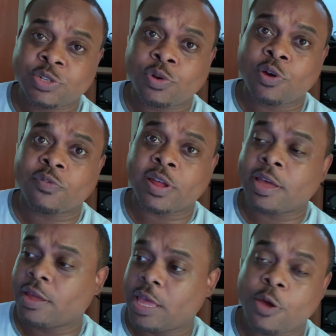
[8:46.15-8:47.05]
to an
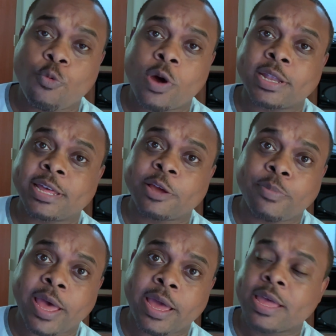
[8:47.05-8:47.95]
overnight and 1 leg
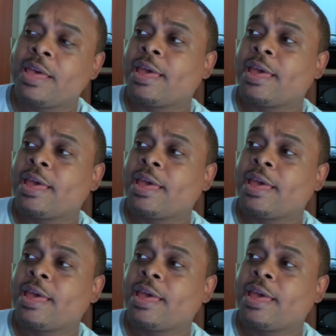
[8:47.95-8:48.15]
back,